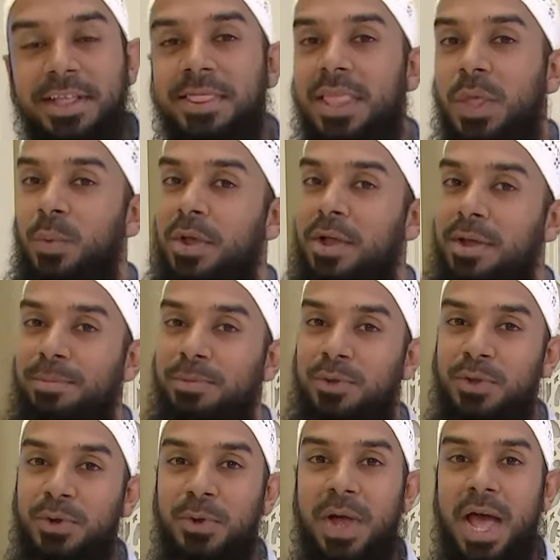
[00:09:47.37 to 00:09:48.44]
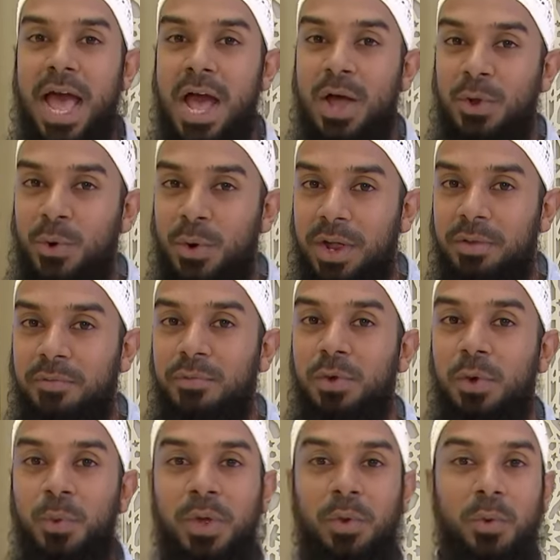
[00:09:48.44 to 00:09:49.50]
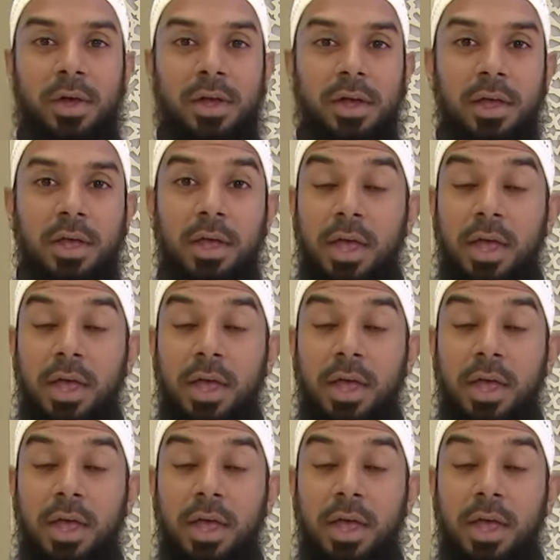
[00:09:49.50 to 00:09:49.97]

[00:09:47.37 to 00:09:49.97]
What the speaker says: then we come to know how grateful we were.